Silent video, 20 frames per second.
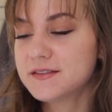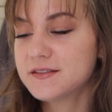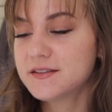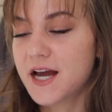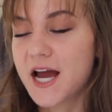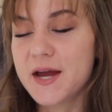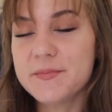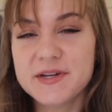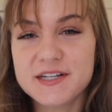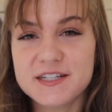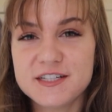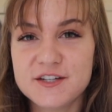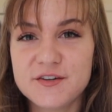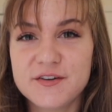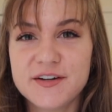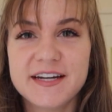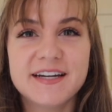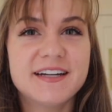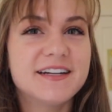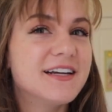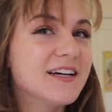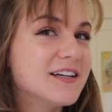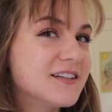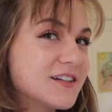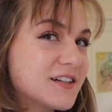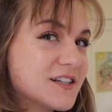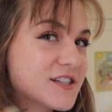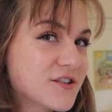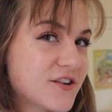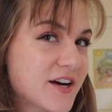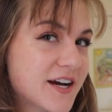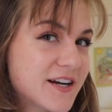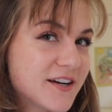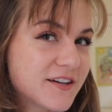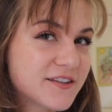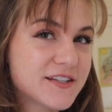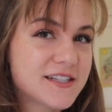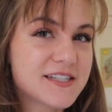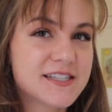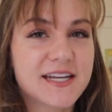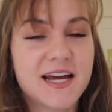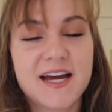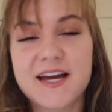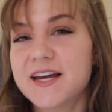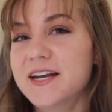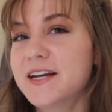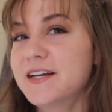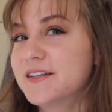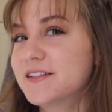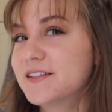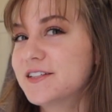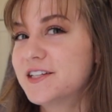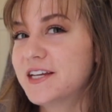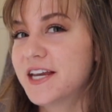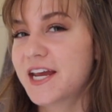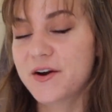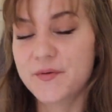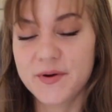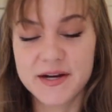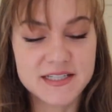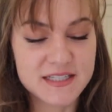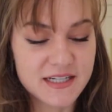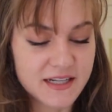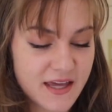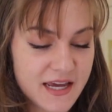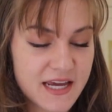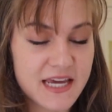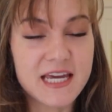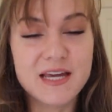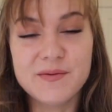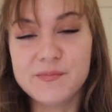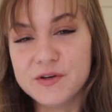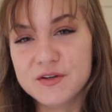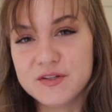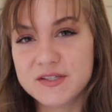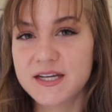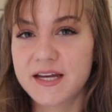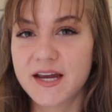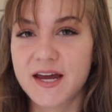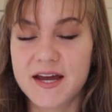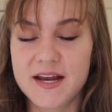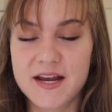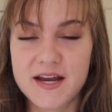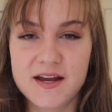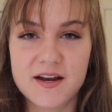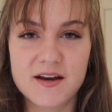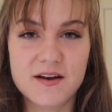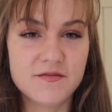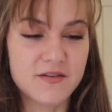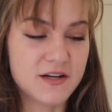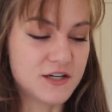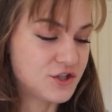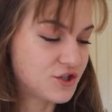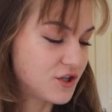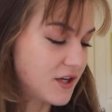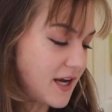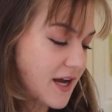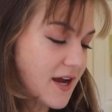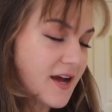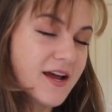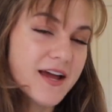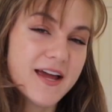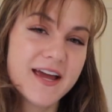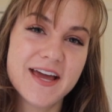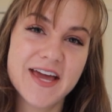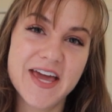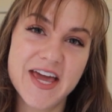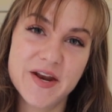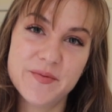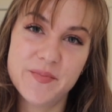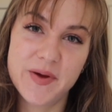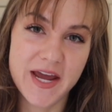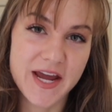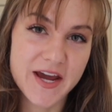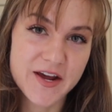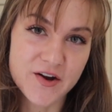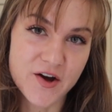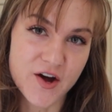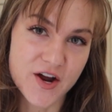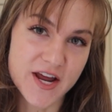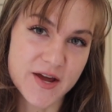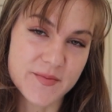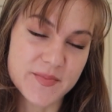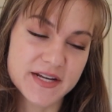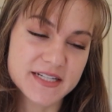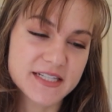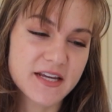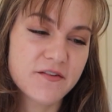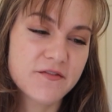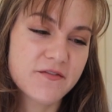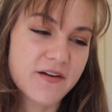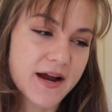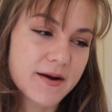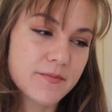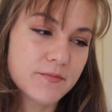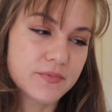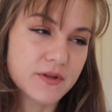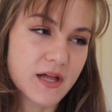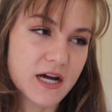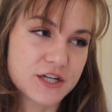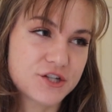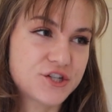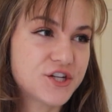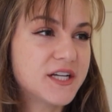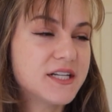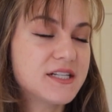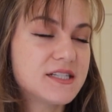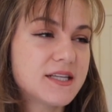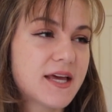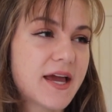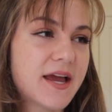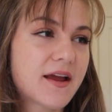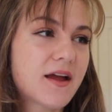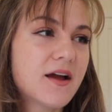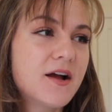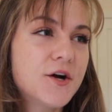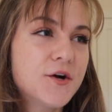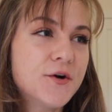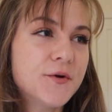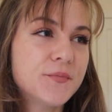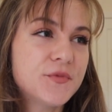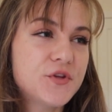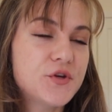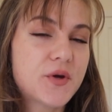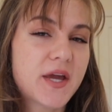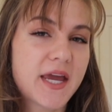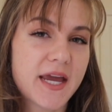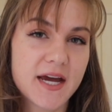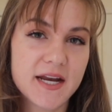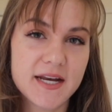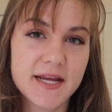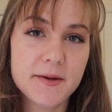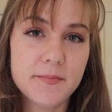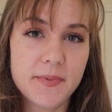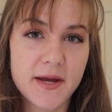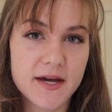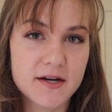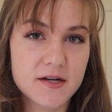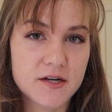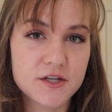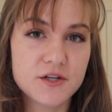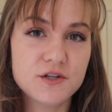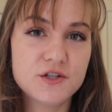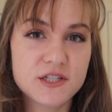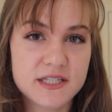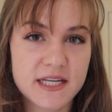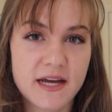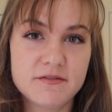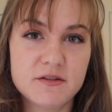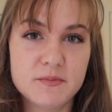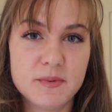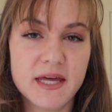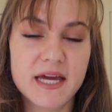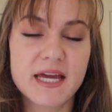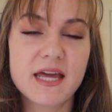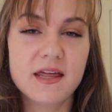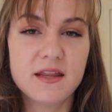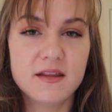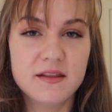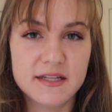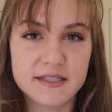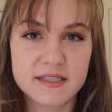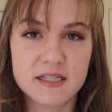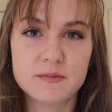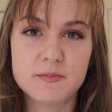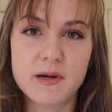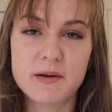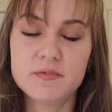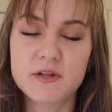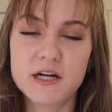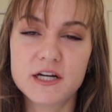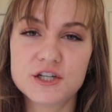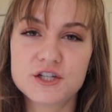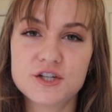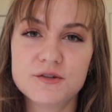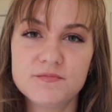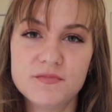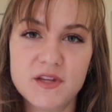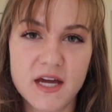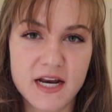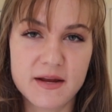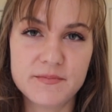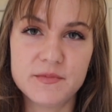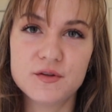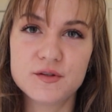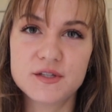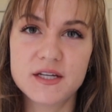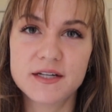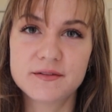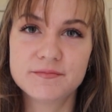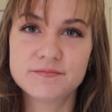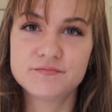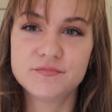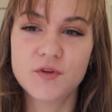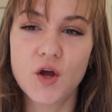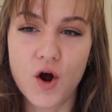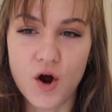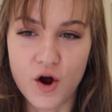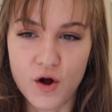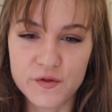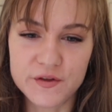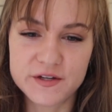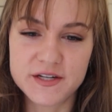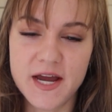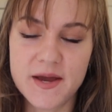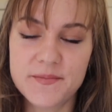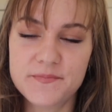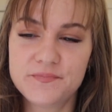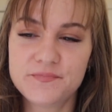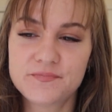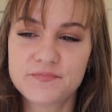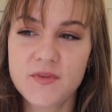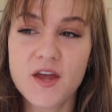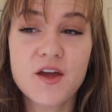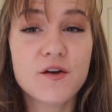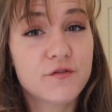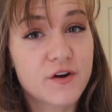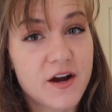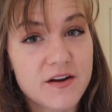I'm into it. It looks great on the skin. Can't wait to like keep using it and eventually hit pan on it, because I find blushes like you can hit pan on, you just have to be like, this is my blush that I'm using all the time for